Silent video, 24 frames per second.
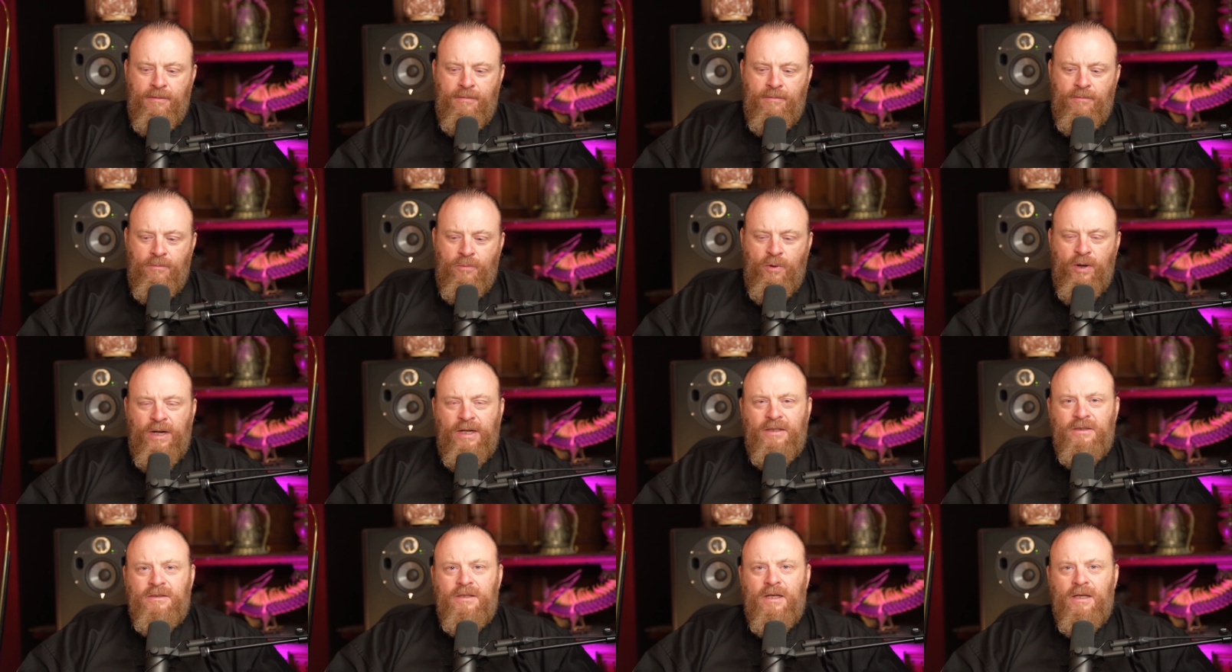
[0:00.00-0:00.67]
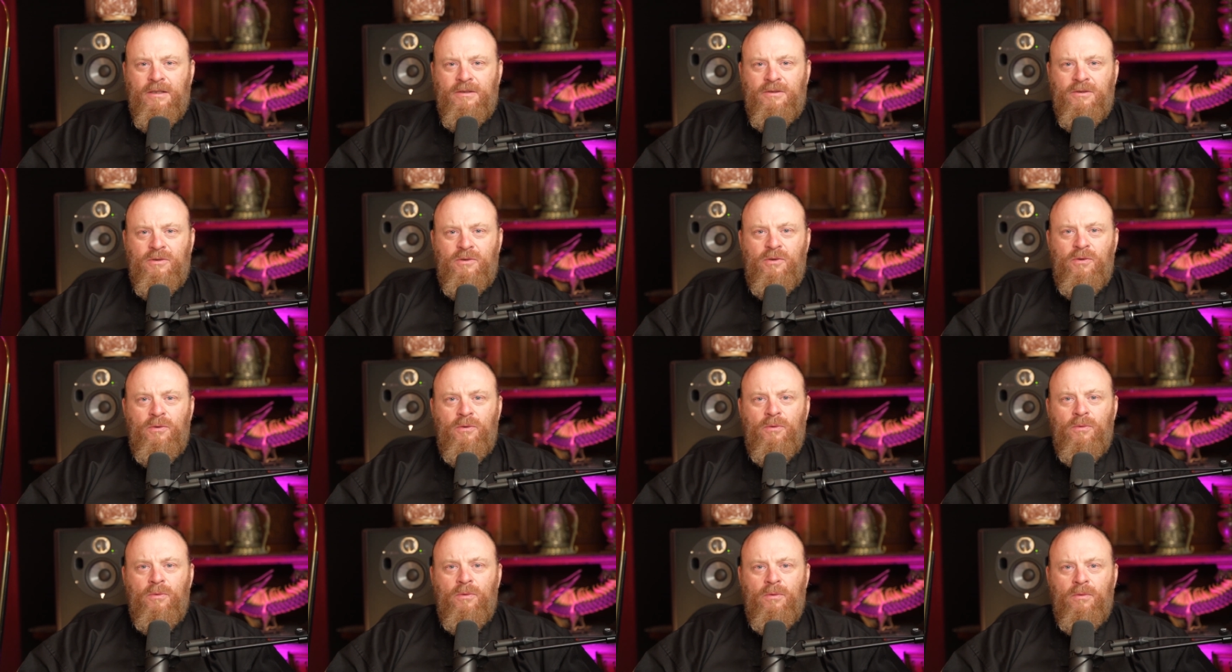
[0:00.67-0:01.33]
Brings us
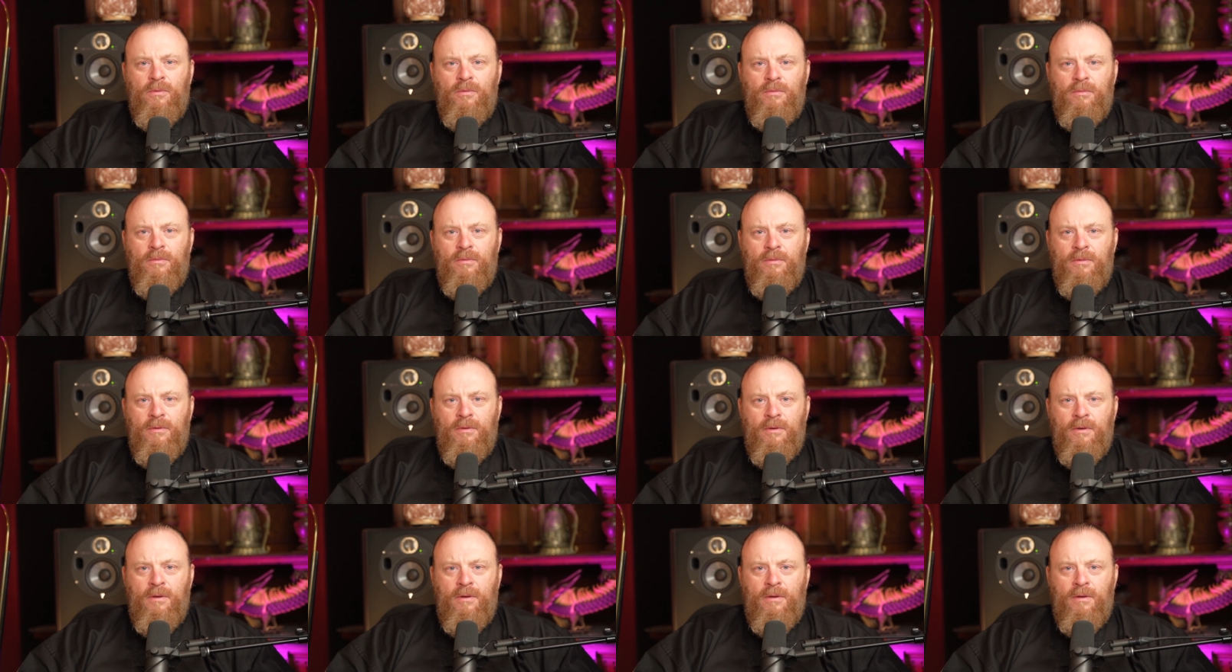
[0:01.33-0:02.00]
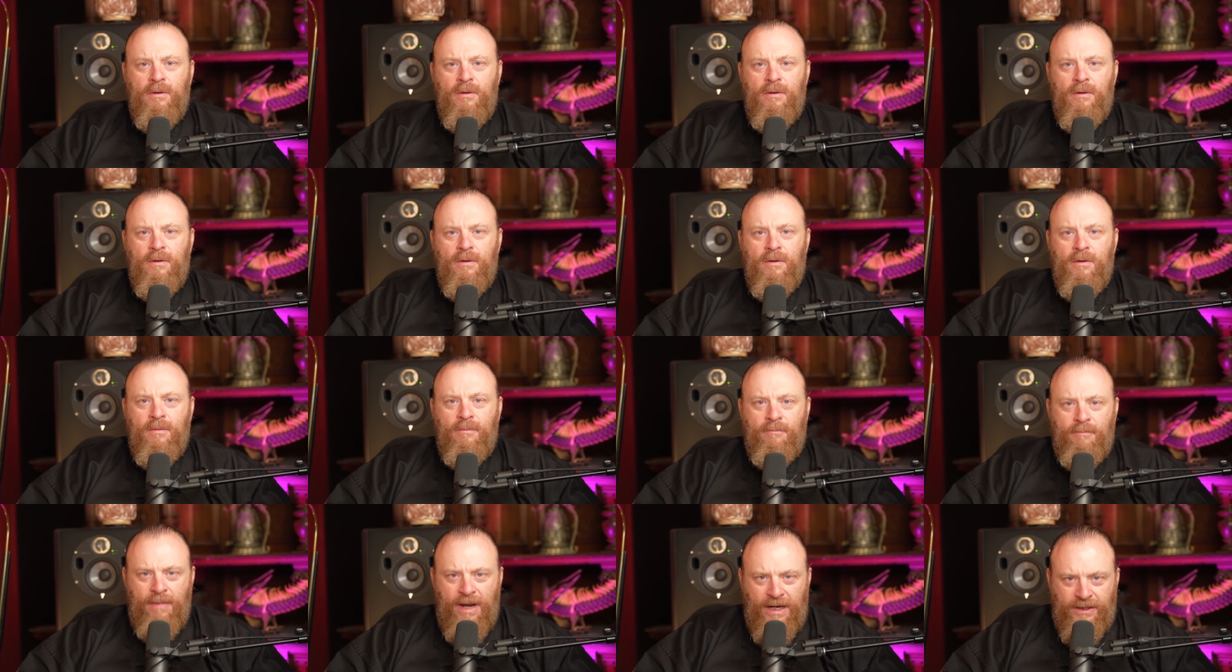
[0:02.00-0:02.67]
to
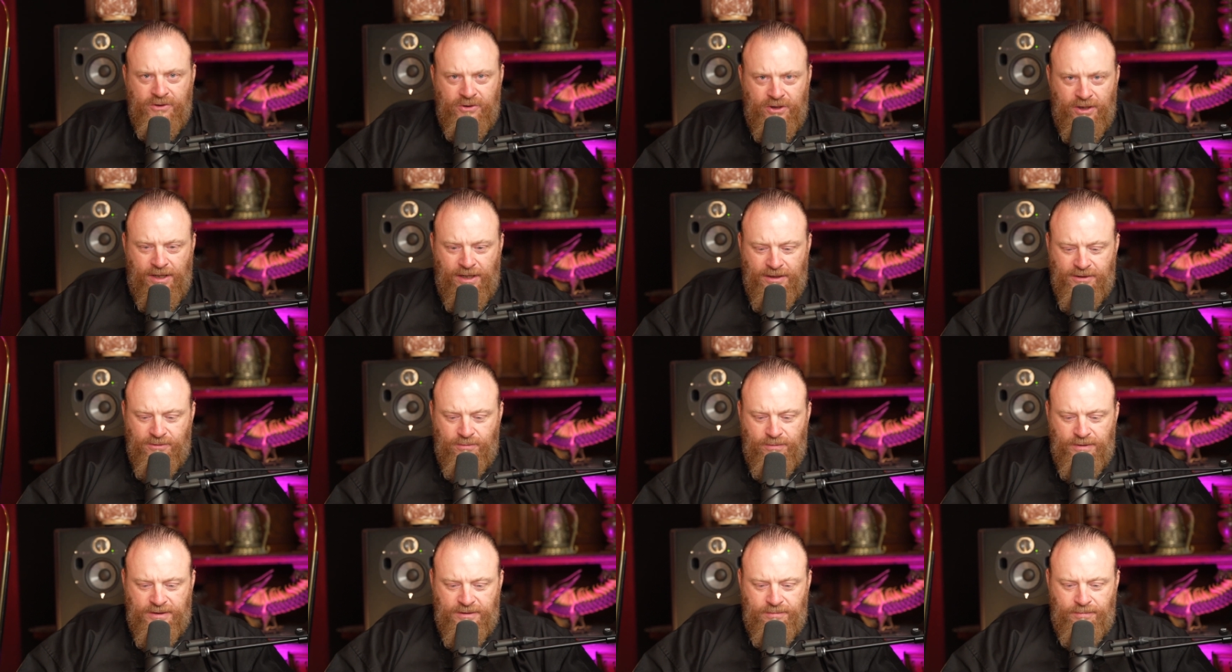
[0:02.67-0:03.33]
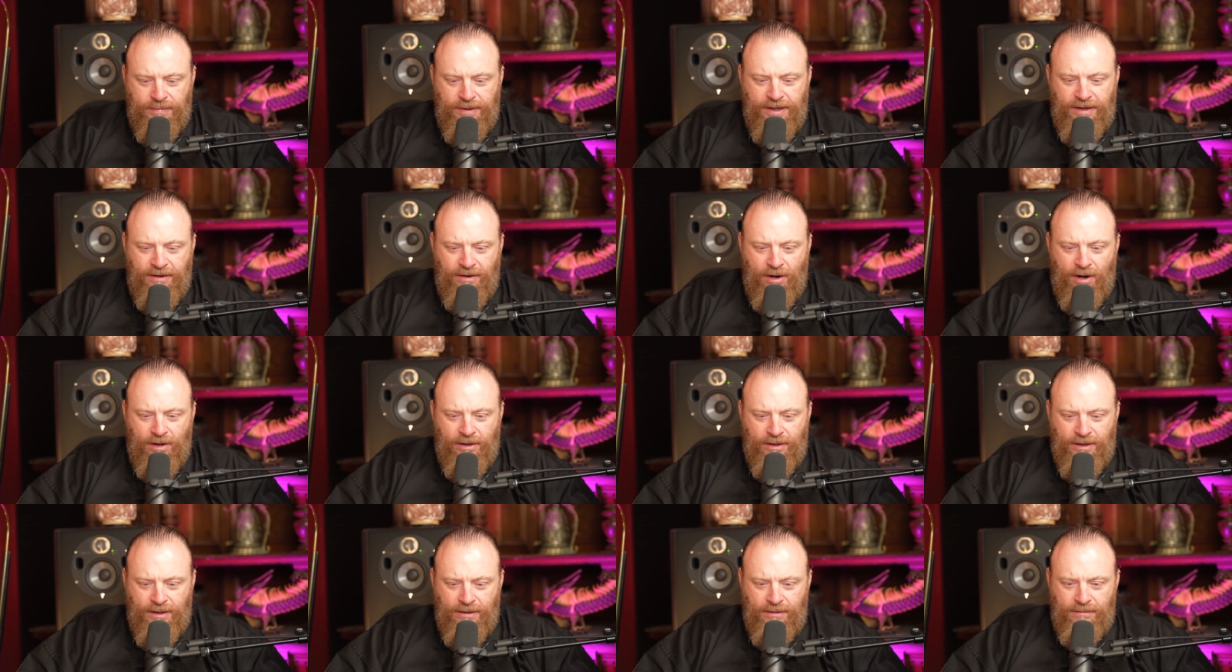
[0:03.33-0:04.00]
magic as we speak
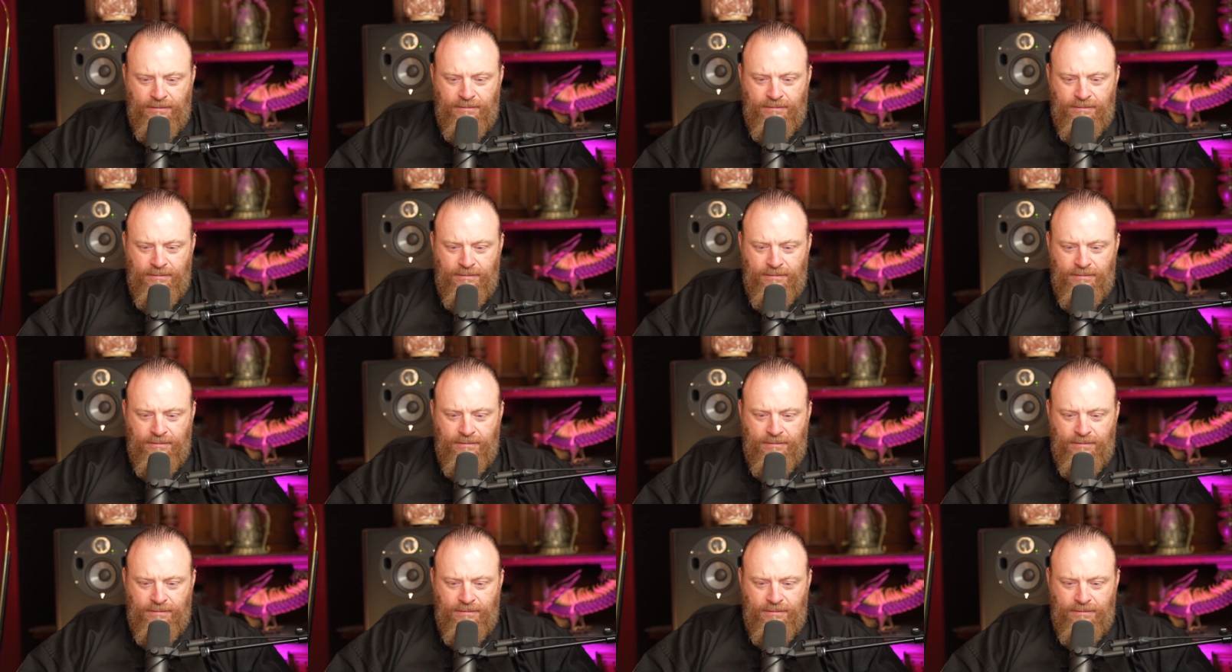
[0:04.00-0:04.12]
on it.